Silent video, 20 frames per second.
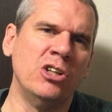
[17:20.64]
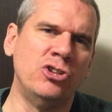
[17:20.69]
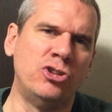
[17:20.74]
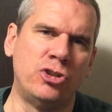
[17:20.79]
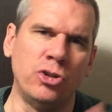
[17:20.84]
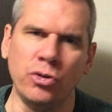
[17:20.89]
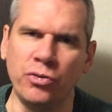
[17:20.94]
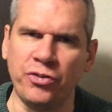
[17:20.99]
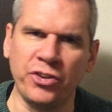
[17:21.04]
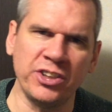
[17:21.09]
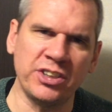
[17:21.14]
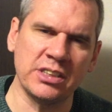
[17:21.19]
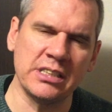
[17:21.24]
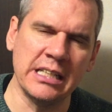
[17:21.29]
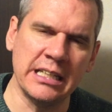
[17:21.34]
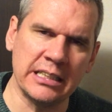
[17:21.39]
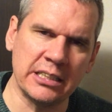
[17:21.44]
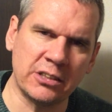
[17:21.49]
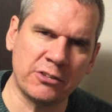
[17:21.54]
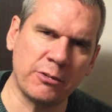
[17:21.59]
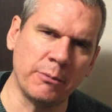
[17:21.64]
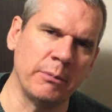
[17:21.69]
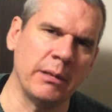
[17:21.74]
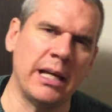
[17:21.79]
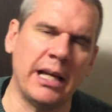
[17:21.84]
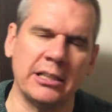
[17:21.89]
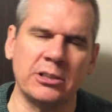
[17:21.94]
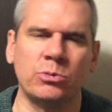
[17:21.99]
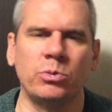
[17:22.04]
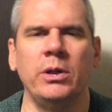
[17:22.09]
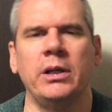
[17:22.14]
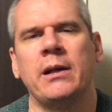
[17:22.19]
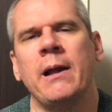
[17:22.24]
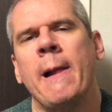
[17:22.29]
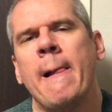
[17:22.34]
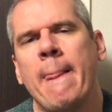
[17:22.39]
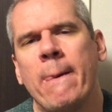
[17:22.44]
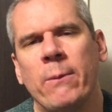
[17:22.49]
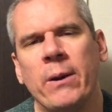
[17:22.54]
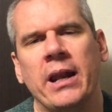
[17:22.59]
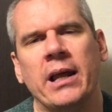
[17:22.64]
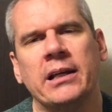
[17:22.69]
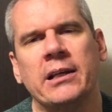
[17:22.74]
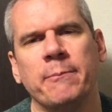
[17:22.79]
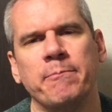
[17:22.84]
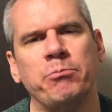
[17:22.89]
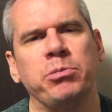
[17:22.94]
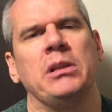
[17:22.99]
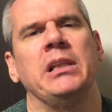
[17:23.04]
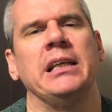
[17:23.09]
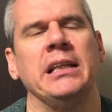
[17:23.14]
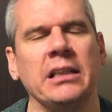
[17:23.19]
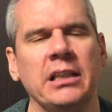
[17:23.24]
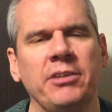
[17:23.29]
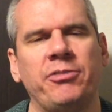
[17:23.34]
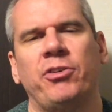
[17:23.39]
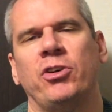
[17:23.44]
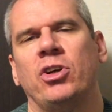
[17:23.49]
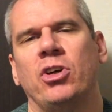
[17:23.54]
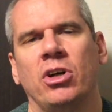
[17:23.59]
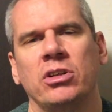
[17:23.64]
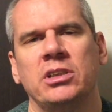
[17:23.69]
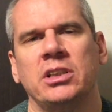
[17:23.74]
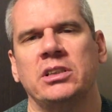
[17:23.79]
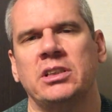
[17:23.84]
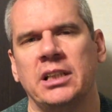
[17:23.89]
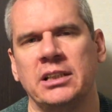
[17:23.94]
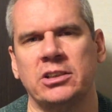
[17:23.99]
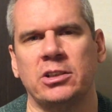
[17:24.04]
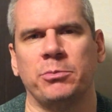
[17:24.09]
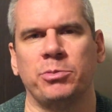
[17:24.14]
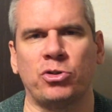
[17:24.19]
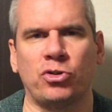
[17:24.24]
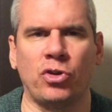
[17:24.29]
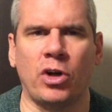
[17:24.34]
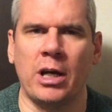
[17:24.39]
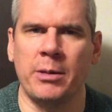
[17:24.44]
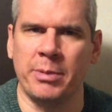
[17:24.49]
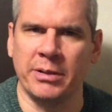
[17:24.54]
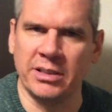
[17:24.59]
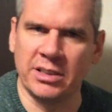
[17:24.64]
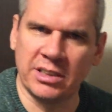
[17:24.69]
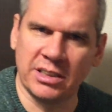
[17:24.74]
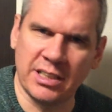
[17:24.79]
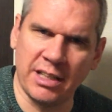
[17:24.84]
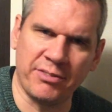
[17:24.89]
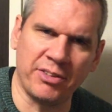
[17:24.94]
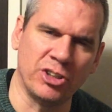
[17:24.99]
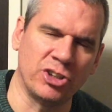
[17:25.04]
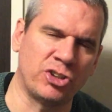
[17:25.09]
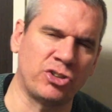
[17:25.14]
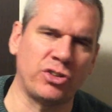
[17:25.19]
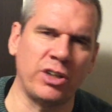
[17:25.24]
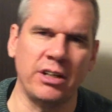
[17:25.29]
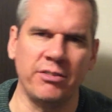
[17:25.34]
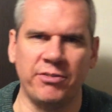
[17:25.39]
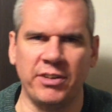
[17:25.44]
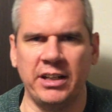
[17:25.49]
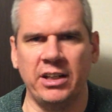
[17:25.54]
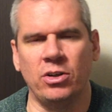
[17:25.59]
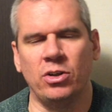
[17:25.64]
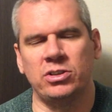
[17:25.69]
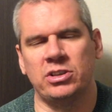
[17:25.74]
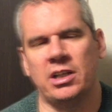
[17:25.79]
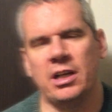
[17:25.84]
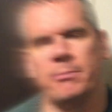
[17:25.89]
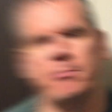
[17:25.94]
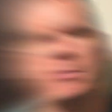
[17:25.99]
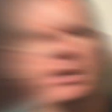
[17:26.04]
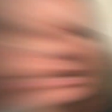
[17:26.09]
doofusness from last week when I completely forgot to say subscribe in 7 straight videos, and I'm